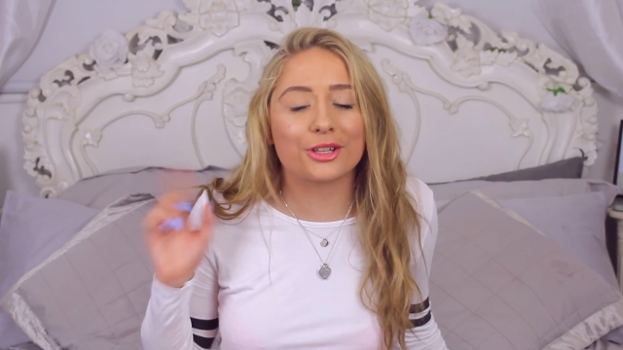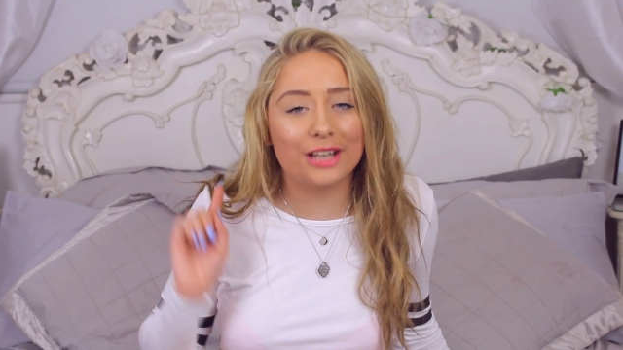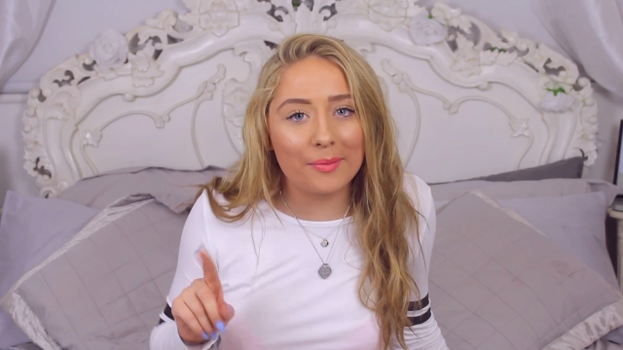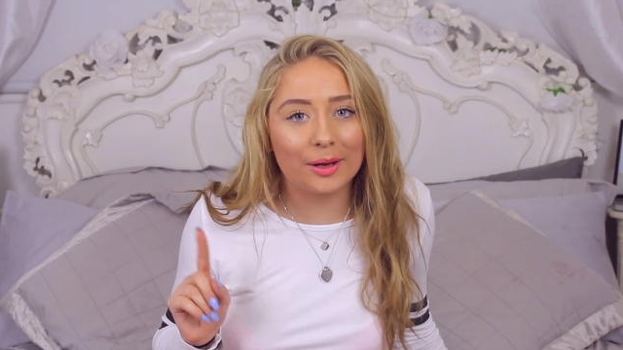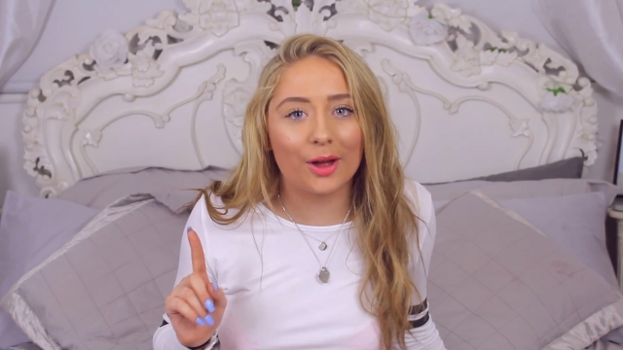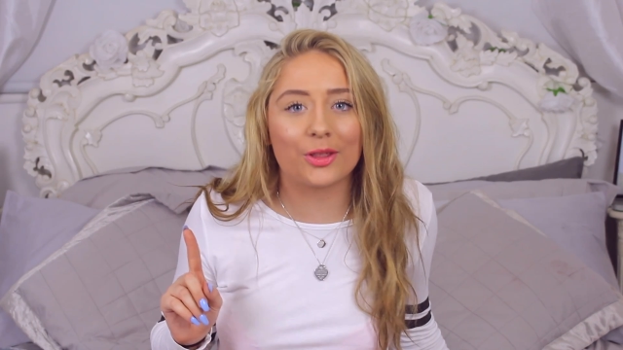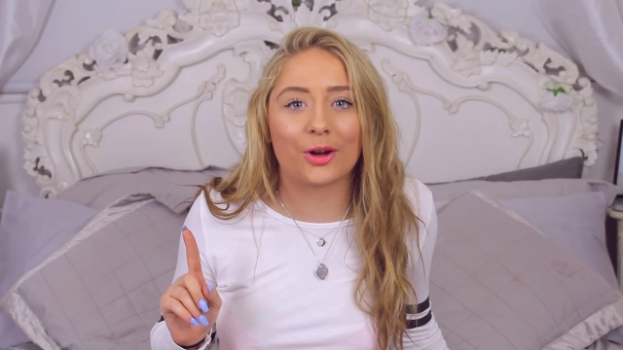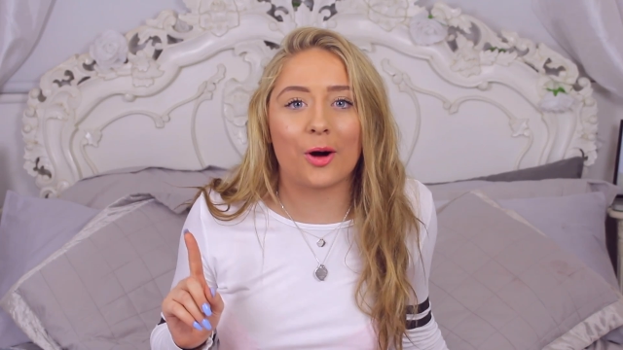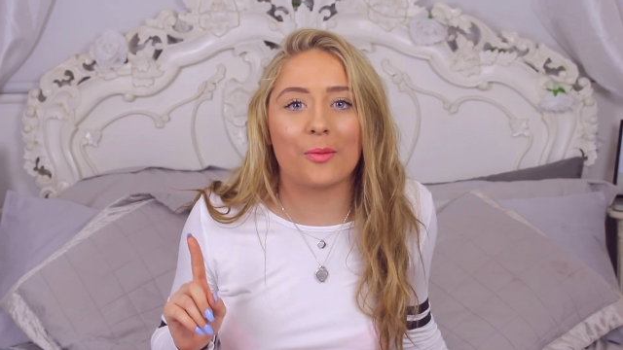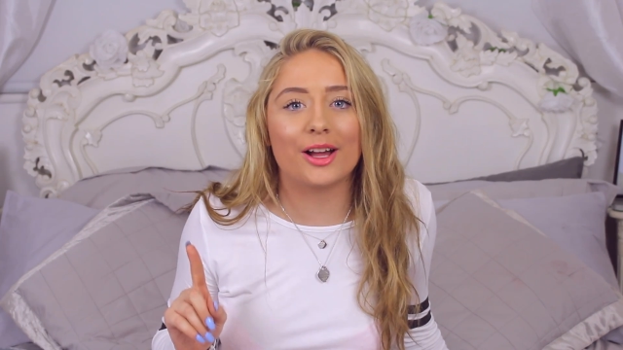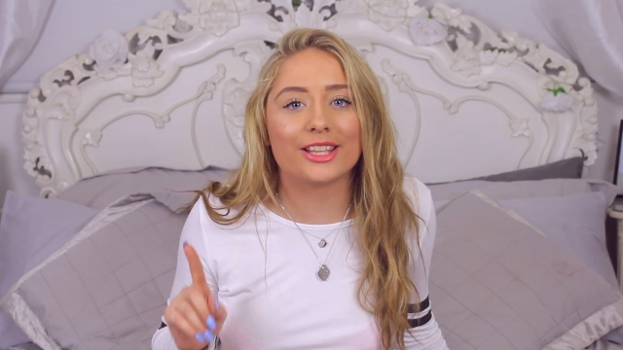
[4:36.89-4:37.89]
So let me know in the
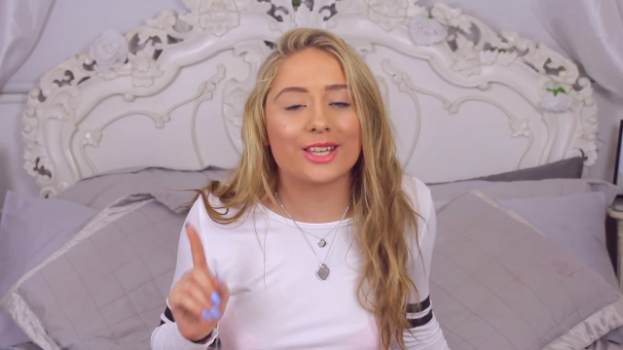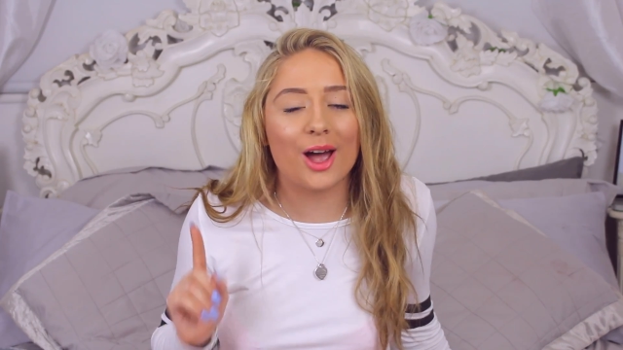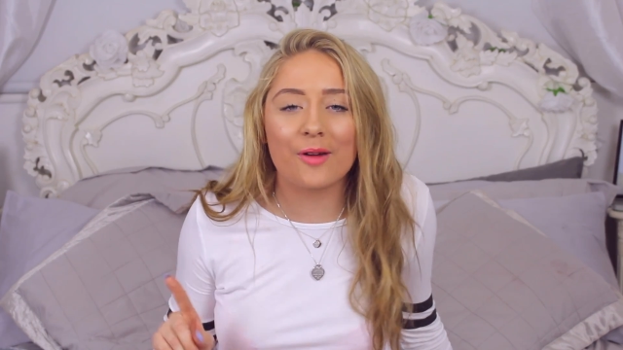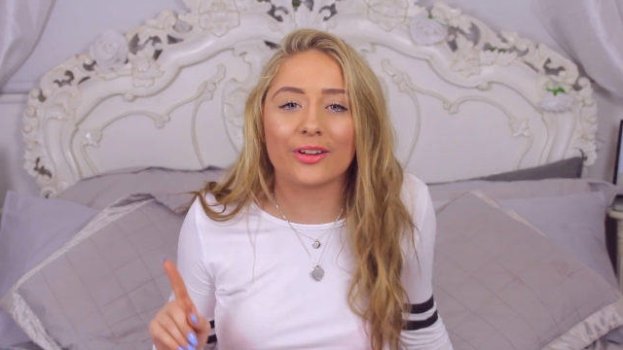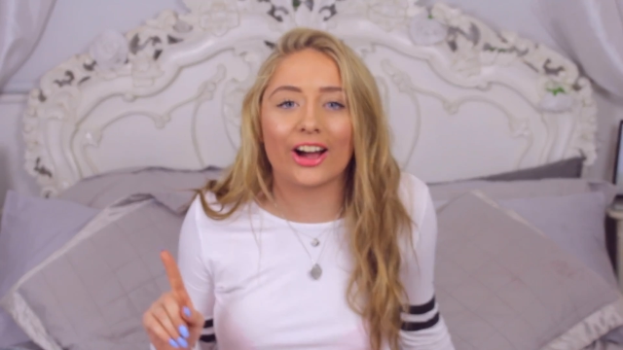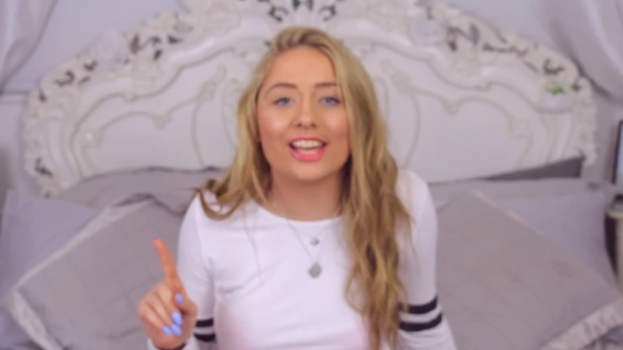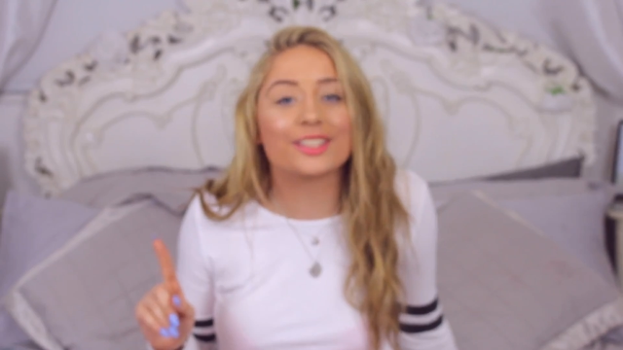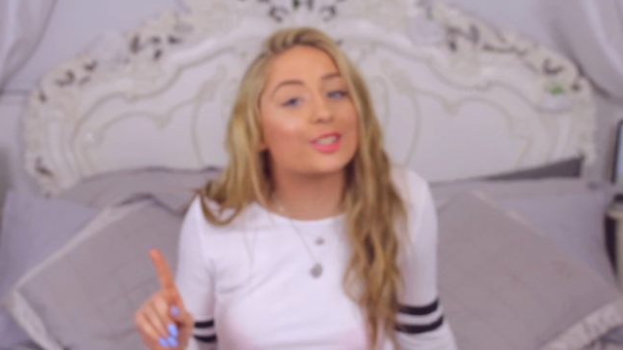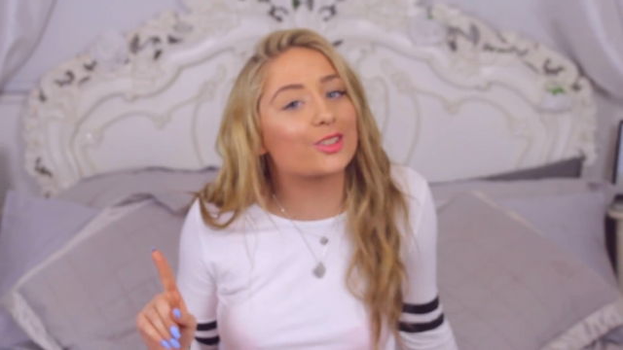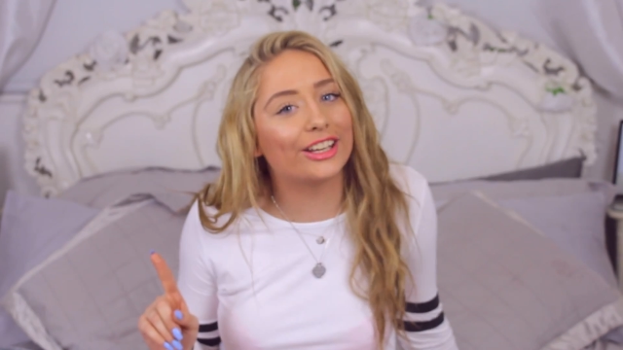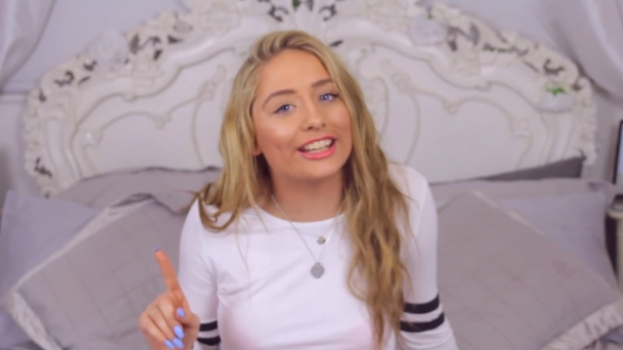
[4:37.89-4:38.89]
comments. I hope you guys
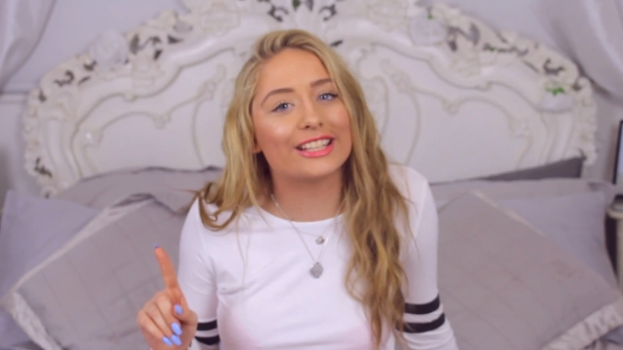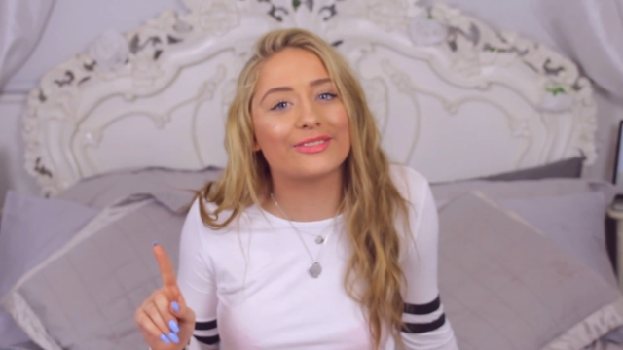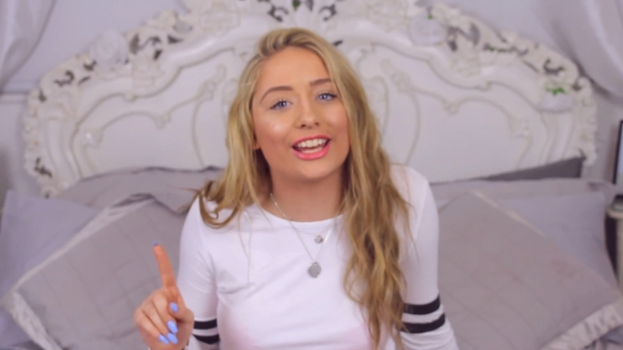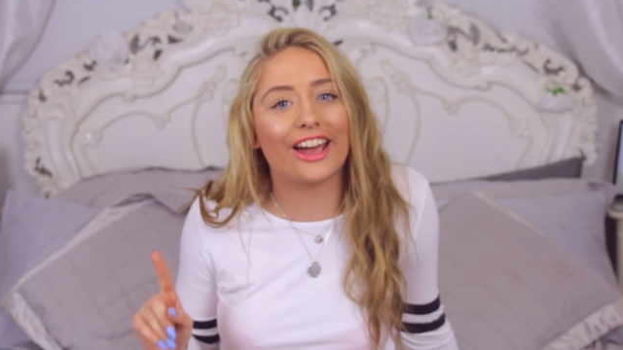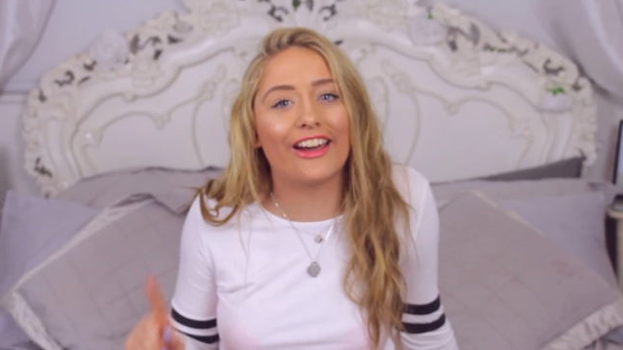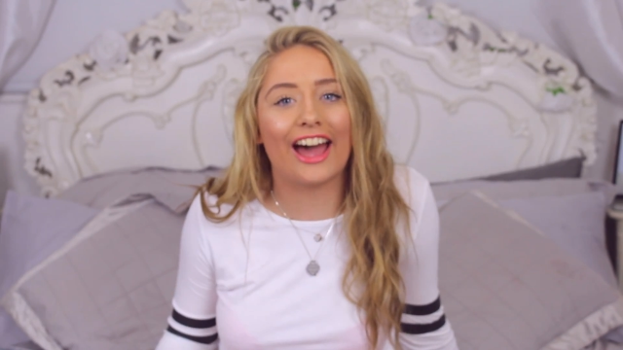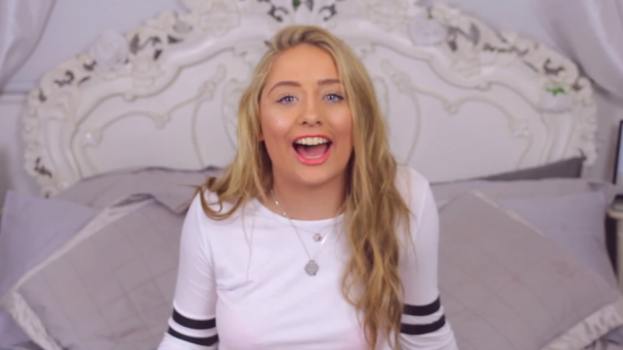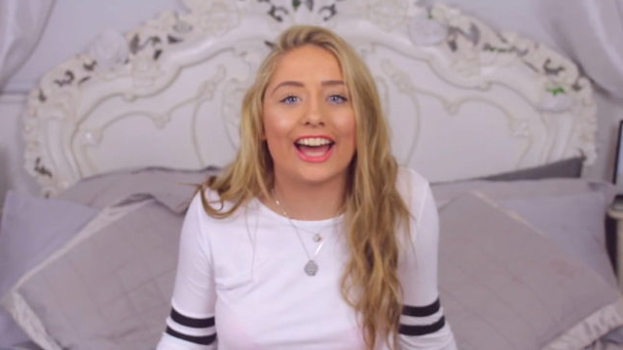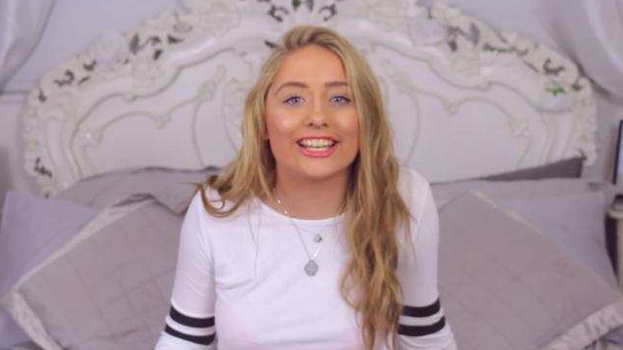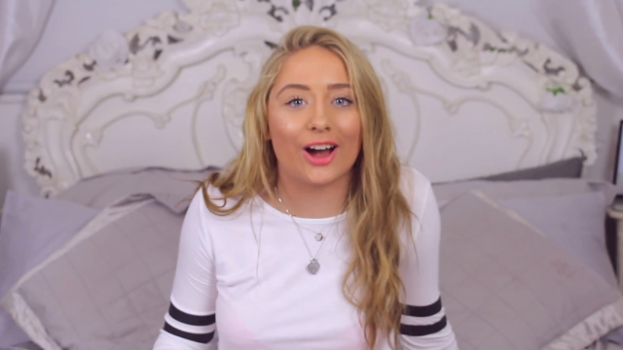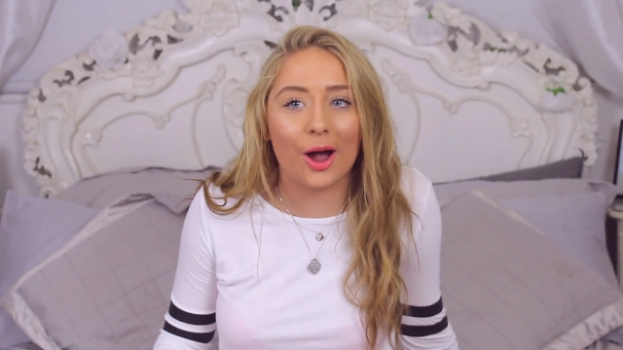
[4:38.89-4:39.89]
enjoyed this video and